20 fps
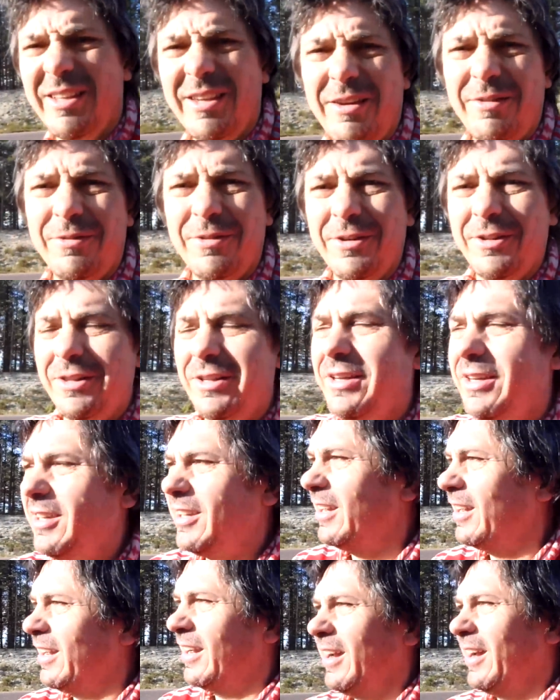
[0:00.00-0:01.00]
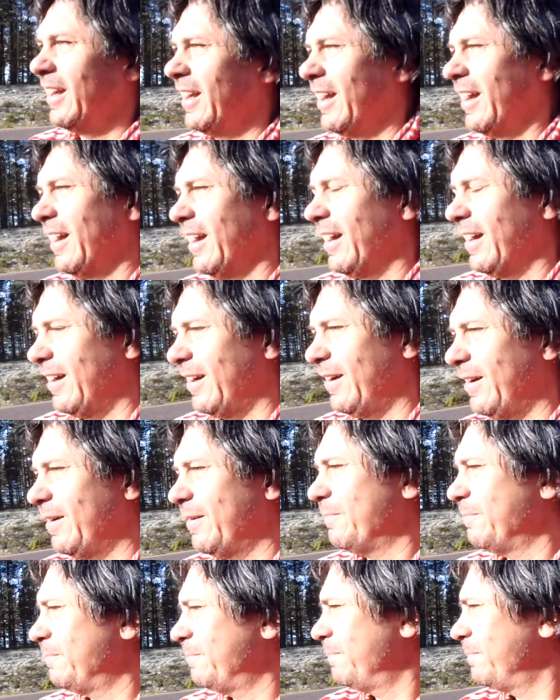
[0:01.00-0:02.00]
indefinitely.
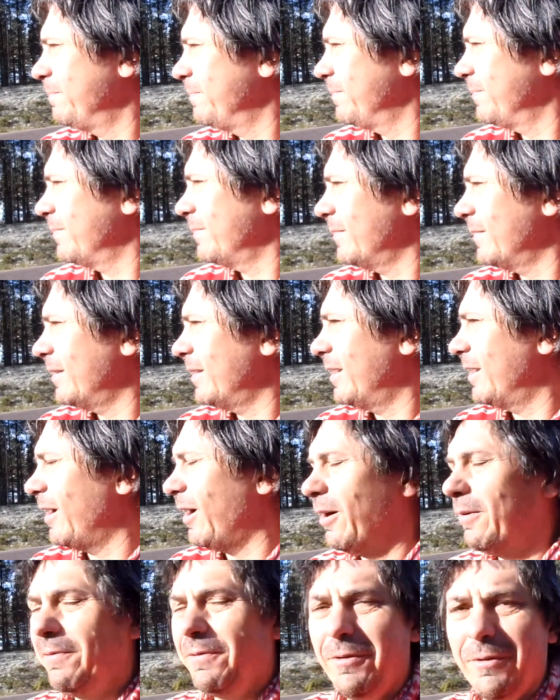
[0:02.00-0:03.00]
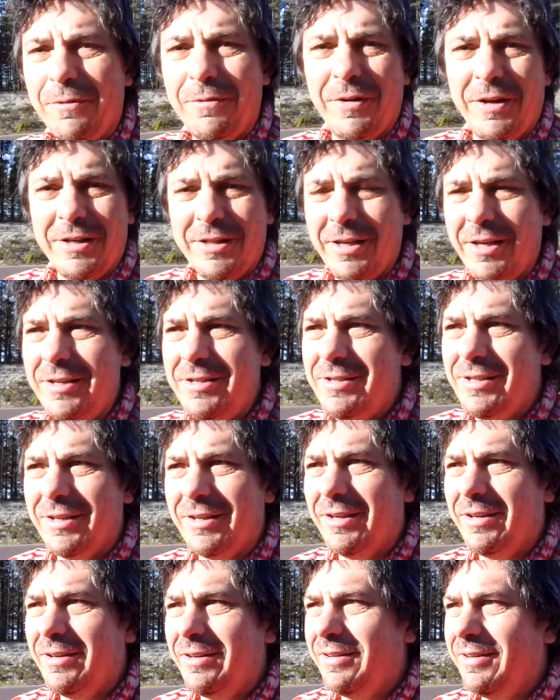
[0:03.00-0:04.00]
You know, I feel
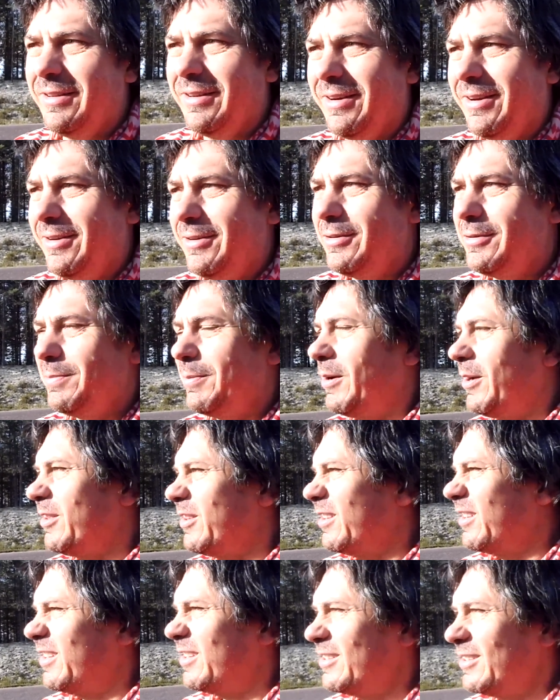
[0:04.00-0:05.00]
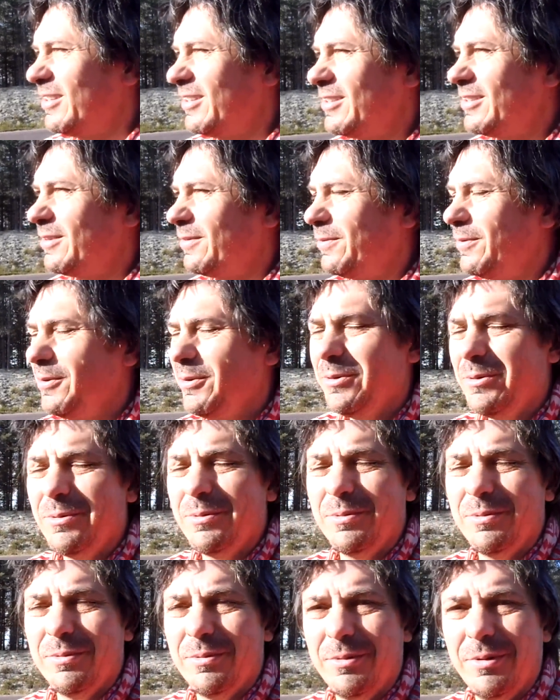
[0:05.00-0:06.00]
fantastic. You know, despite the distance, I
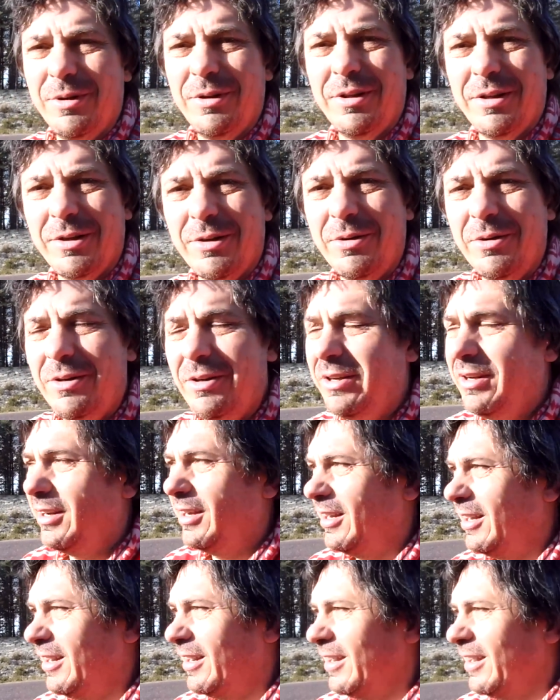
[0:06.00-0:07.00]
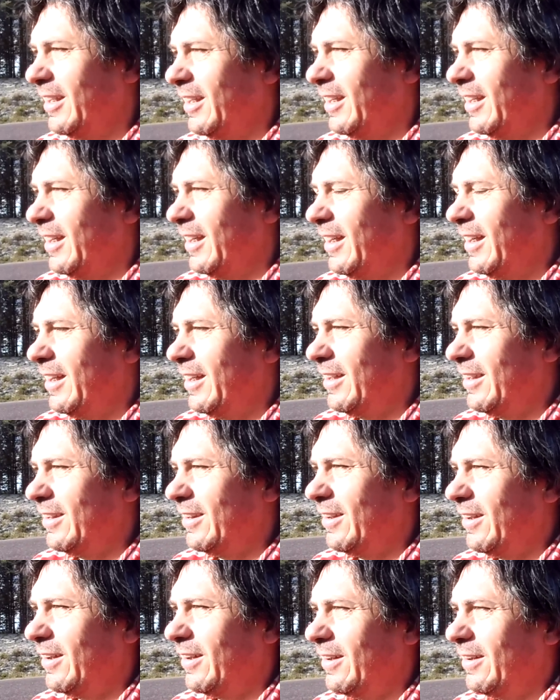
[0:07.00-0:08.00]
feel really good,
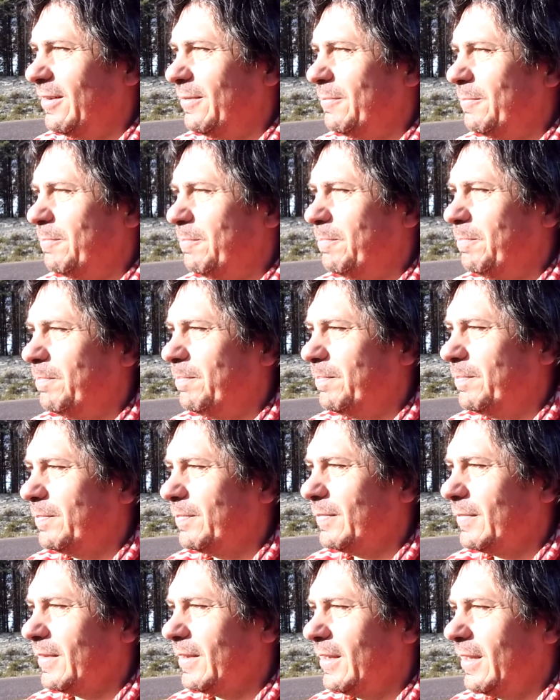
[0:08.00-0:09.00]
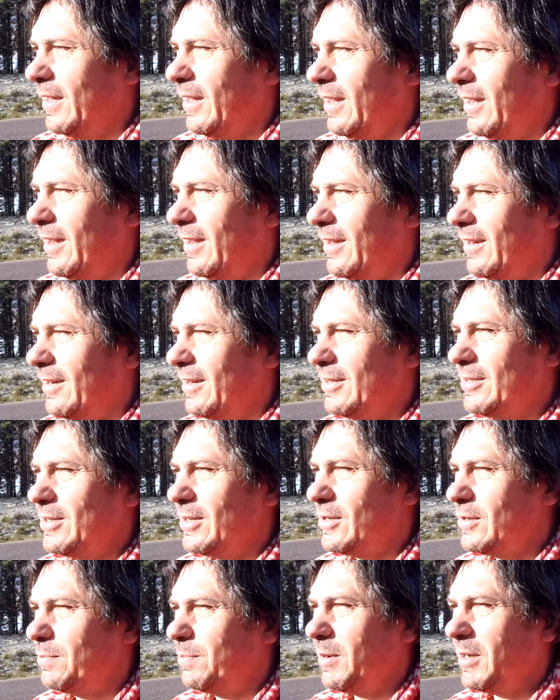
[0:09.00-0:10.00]
and it's
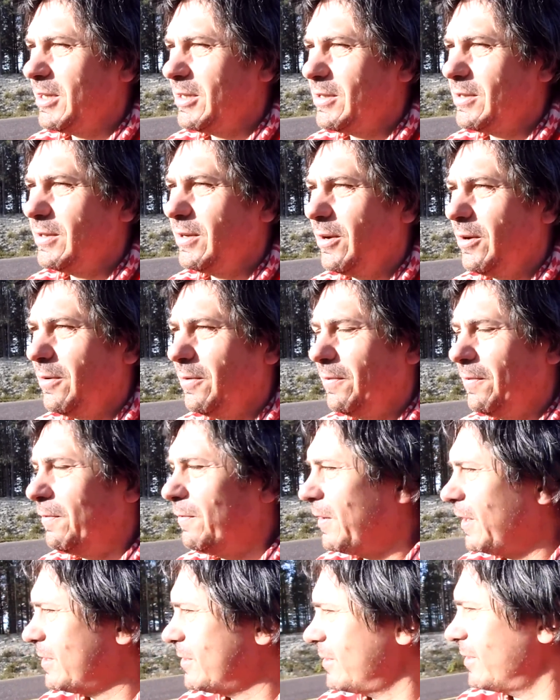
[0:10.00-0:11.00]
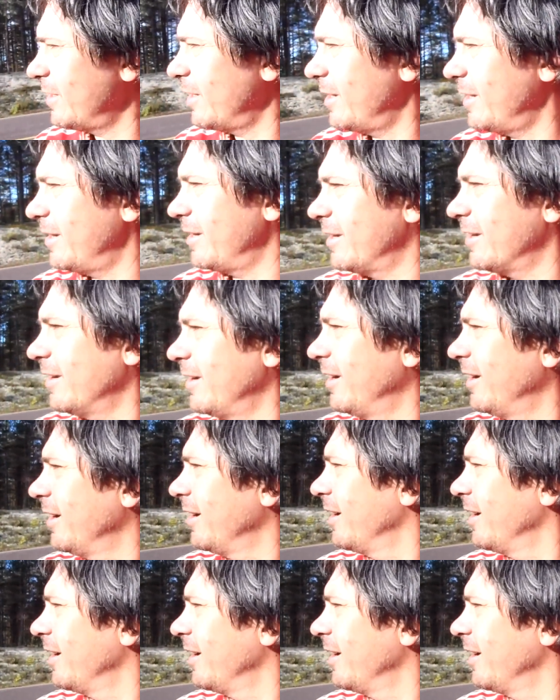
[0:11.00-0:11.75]
just been so fascinating.